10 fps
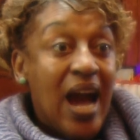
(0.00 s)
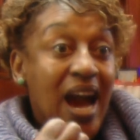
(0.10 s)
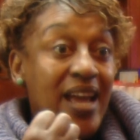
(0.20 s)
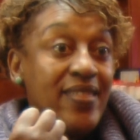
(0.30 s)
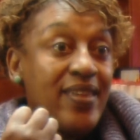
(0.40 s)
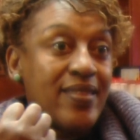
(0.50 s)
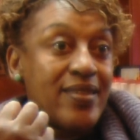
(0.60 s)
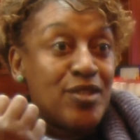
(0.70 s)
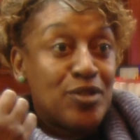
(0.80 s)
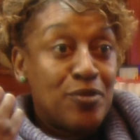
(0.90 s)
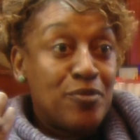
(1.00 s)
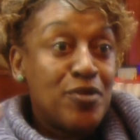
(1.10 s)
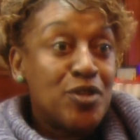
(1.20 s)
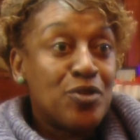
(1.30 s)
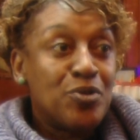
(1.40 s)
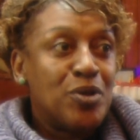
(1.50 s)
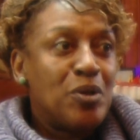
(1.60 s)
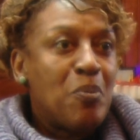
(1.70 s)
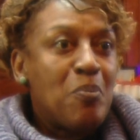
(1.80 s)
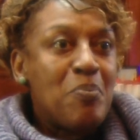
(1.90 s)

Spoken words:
I think this is a visceral,